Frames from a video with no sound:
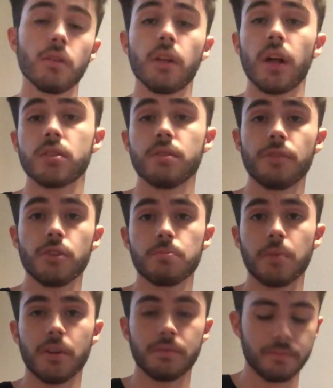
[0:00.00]
That's the first
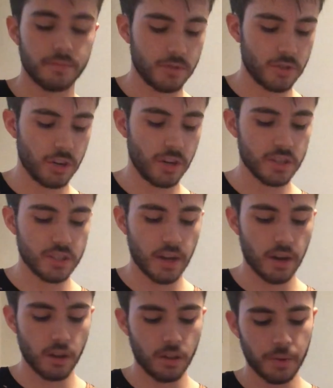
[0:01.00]
part. So you're going to
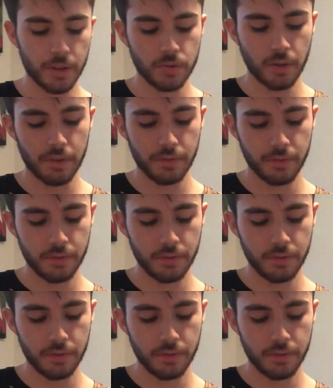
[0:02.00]
slide all the way to 12.